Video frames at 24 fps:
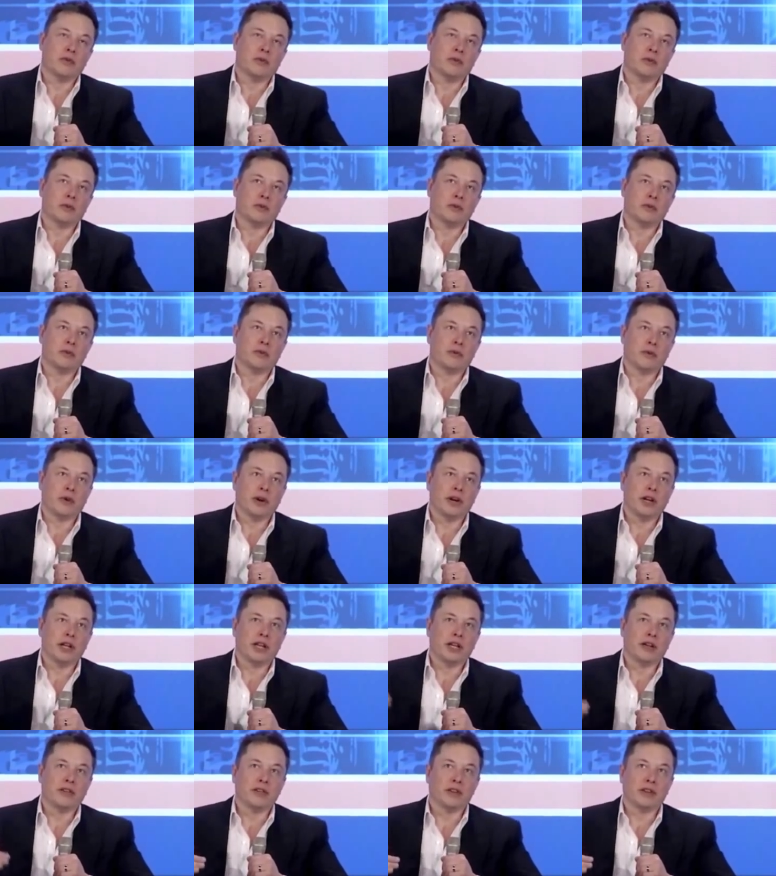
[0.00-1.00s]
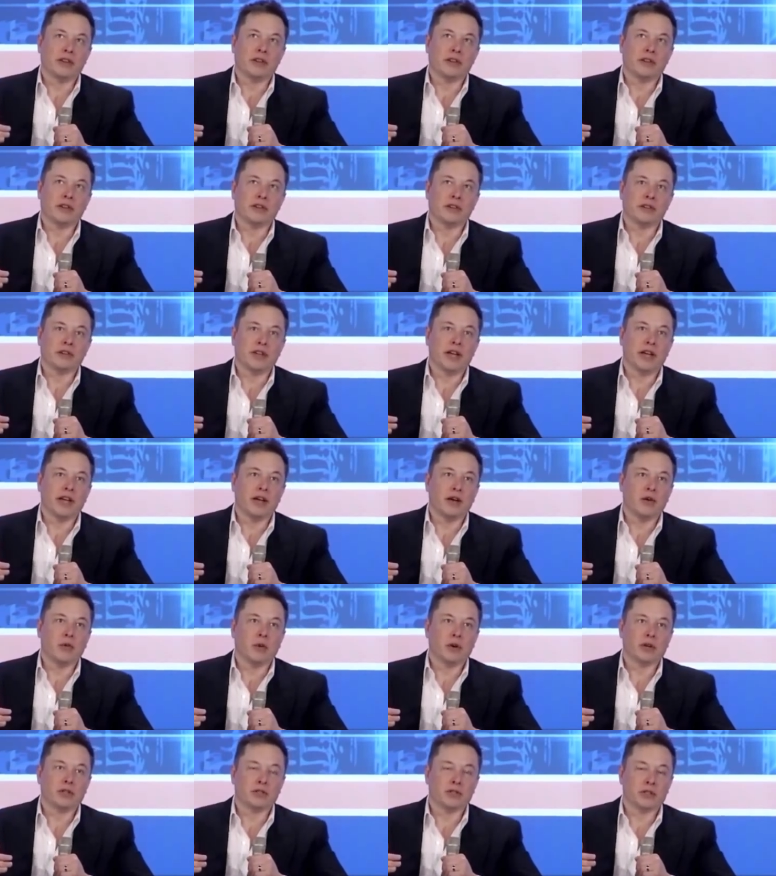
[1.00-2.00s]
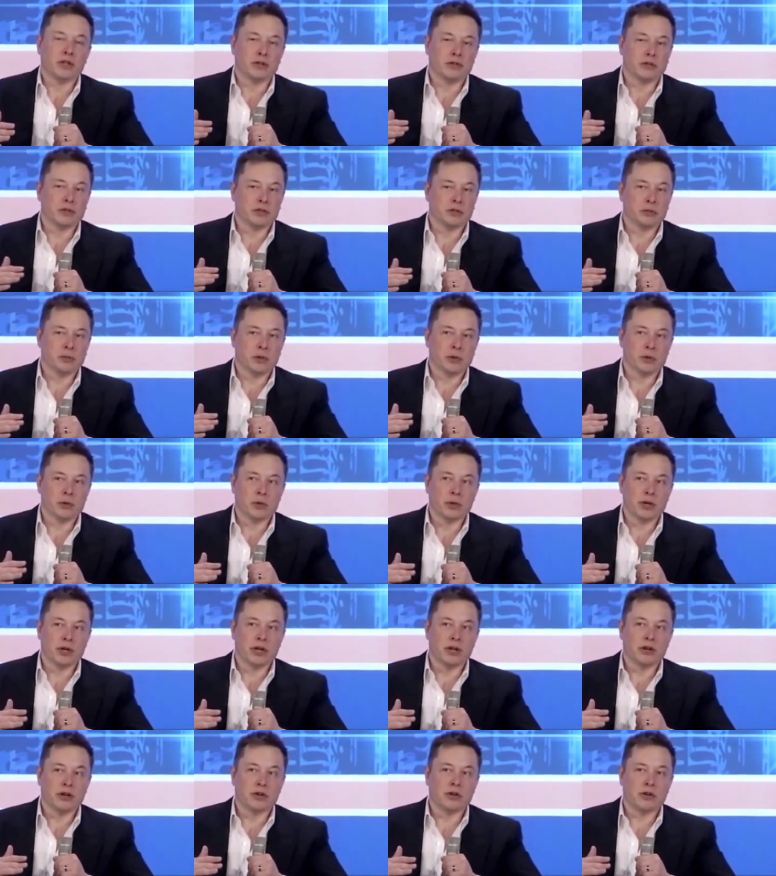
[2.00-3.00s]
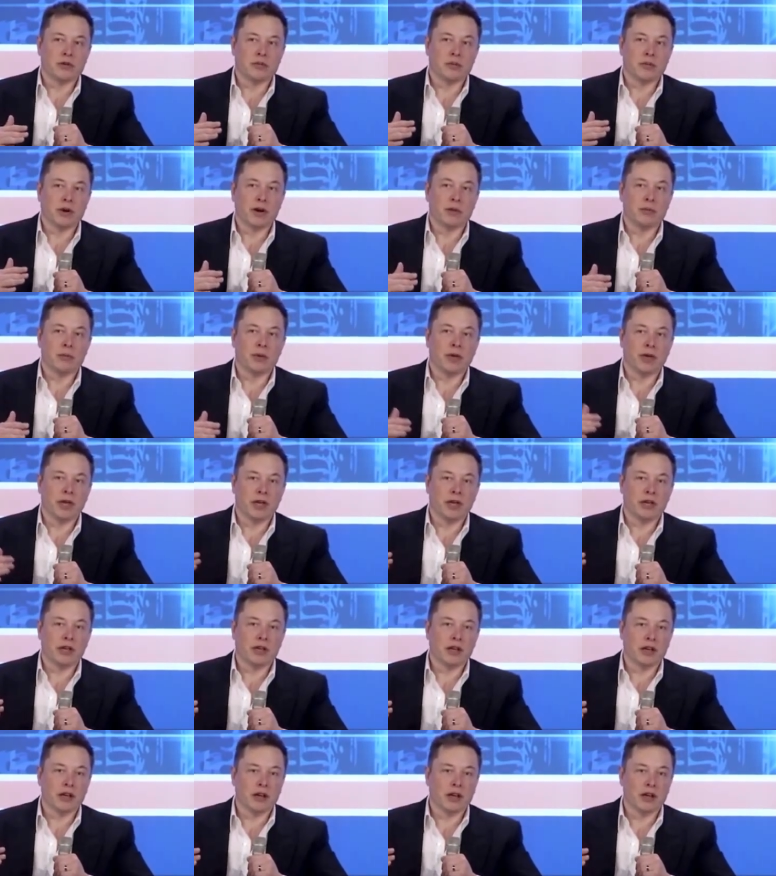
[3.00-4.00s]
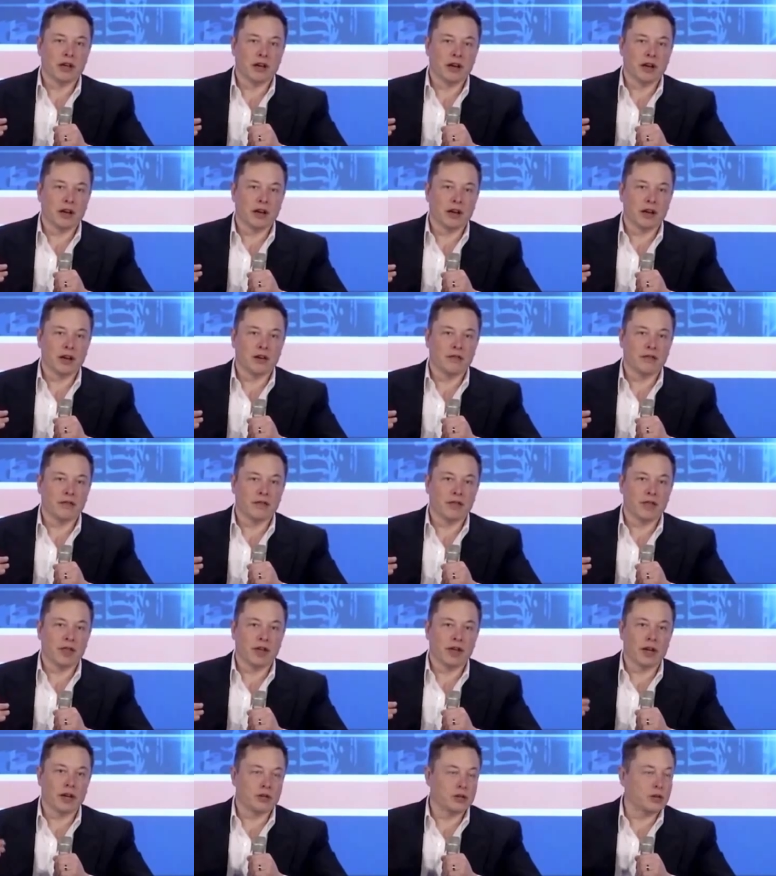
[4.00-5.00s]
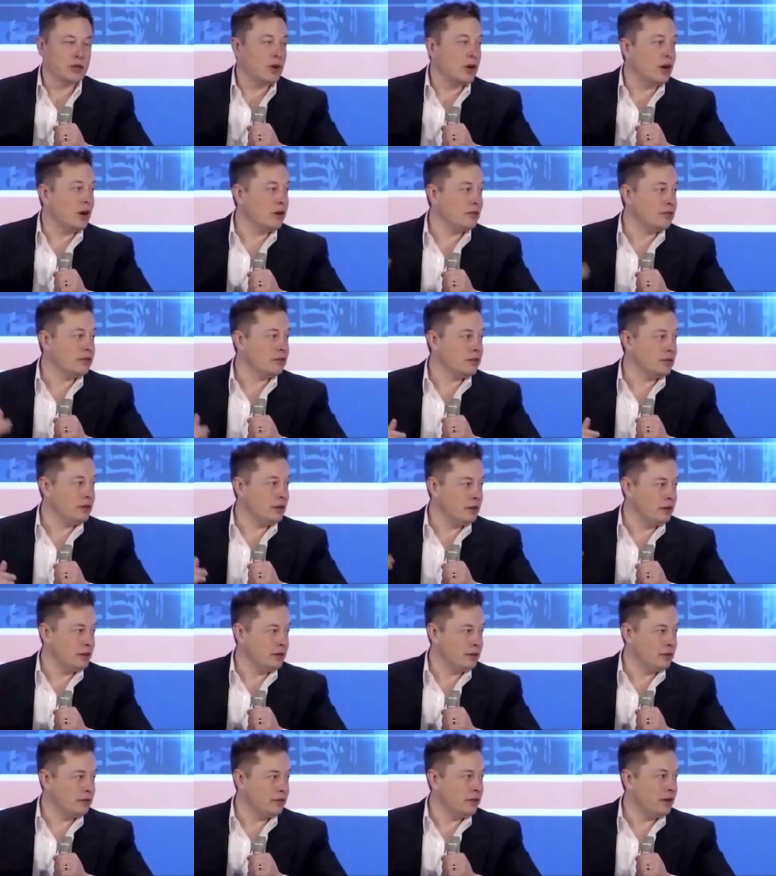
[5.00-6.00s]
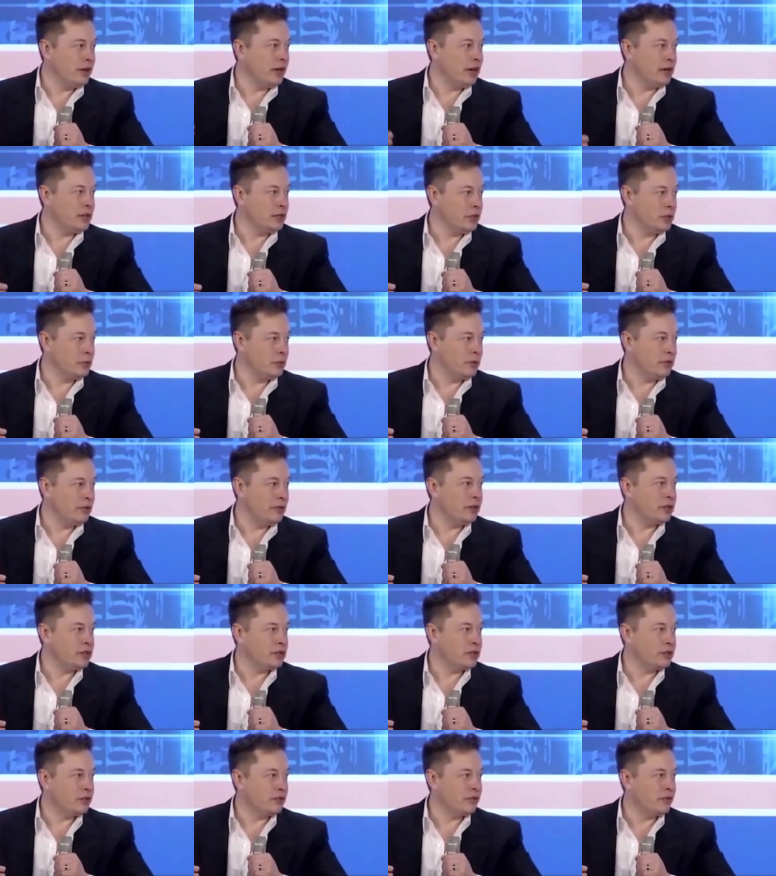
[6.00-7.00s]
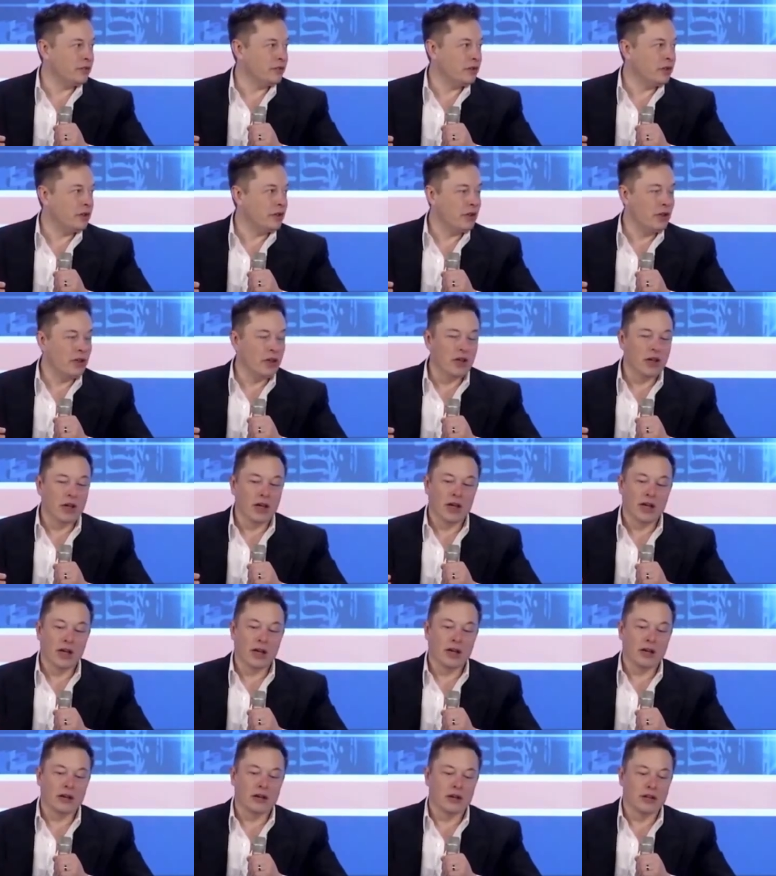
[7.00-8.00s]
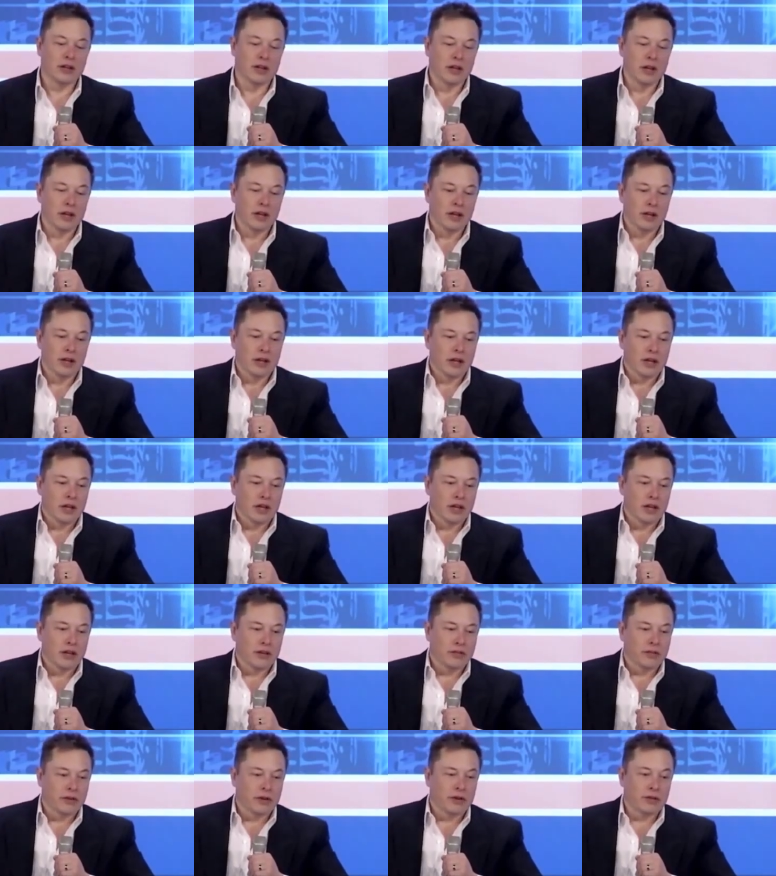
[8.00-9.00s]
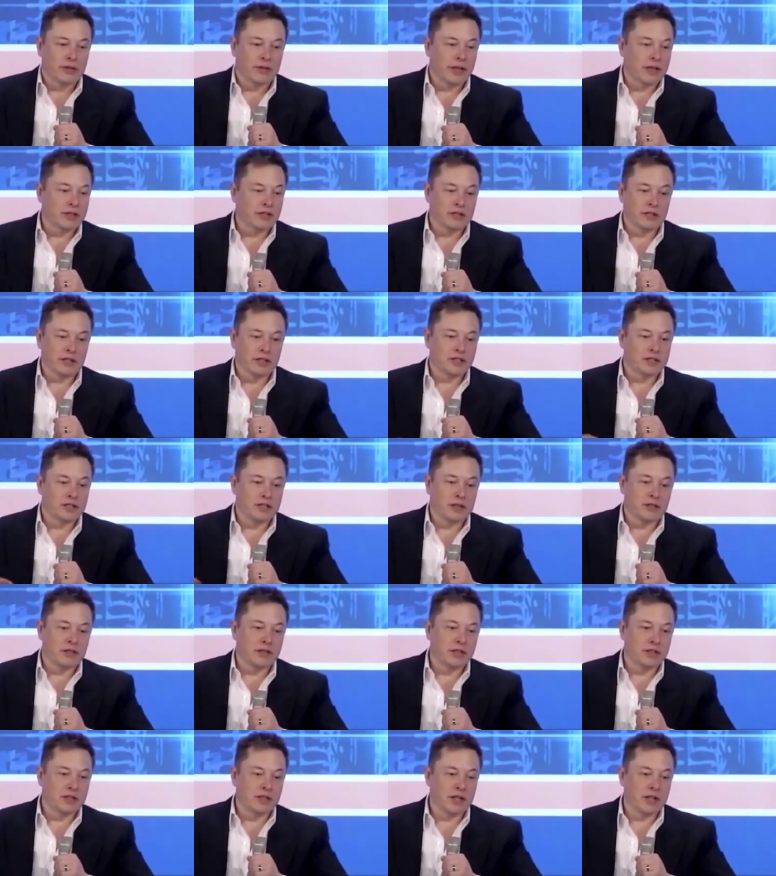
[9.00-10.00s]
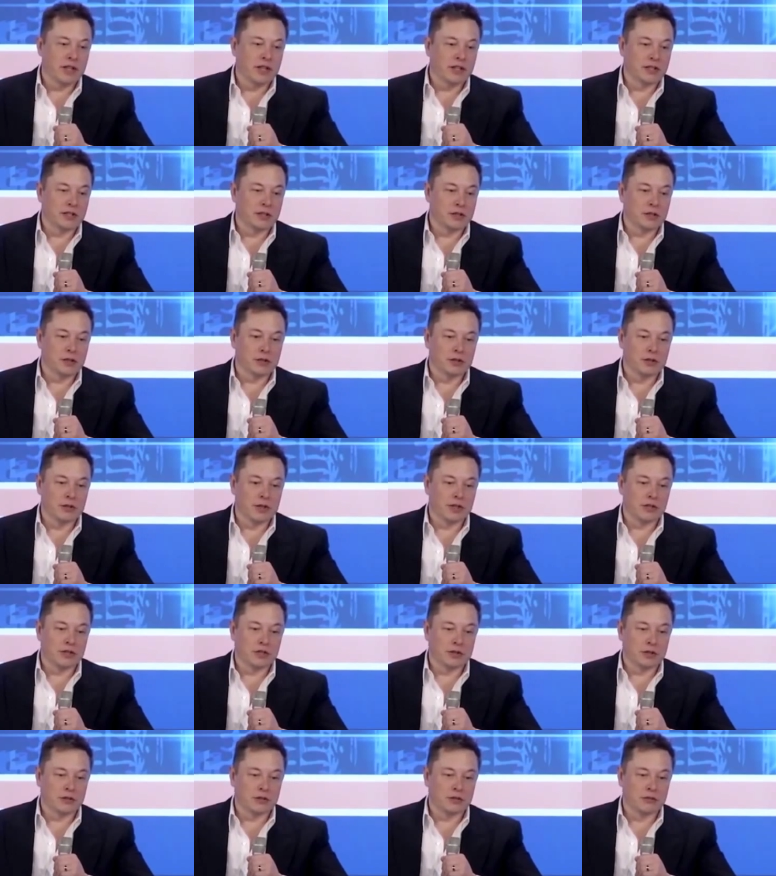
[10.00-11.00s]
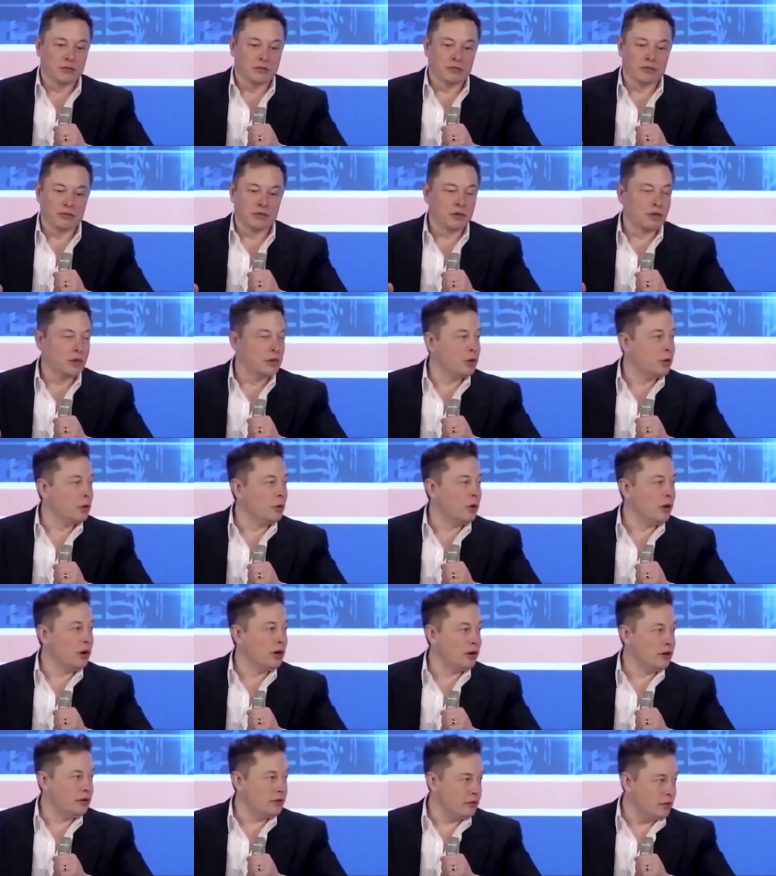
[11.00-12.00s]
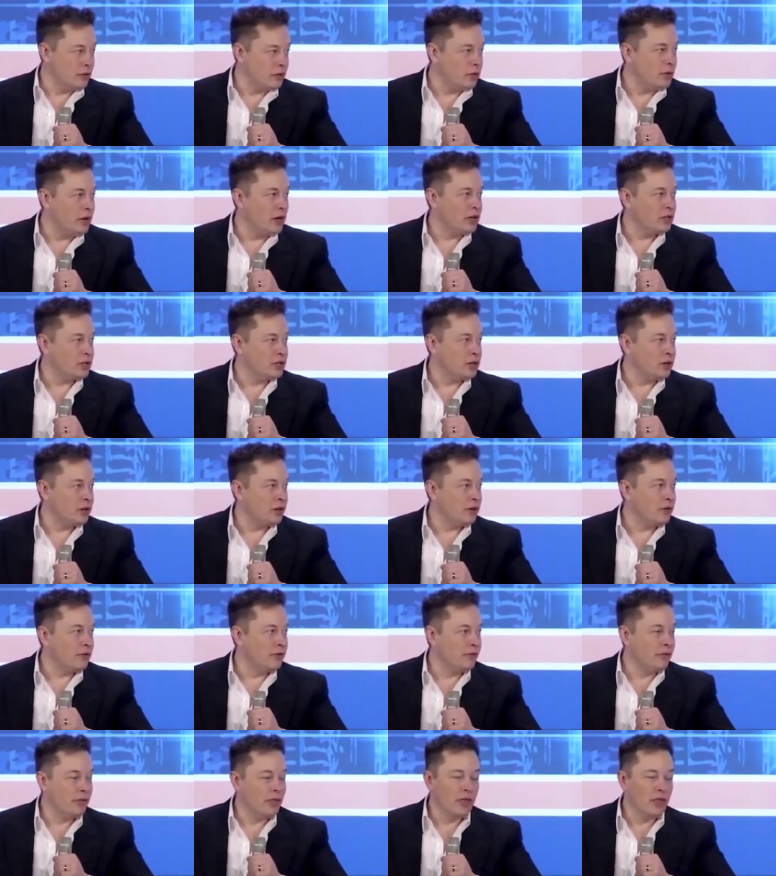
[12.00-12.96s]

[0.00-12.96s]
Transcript: for any given day, what's the difference between my peak um, and trough? of energy provision. And if, if that's, let's, if let's say that's a, that's a two to one ratio,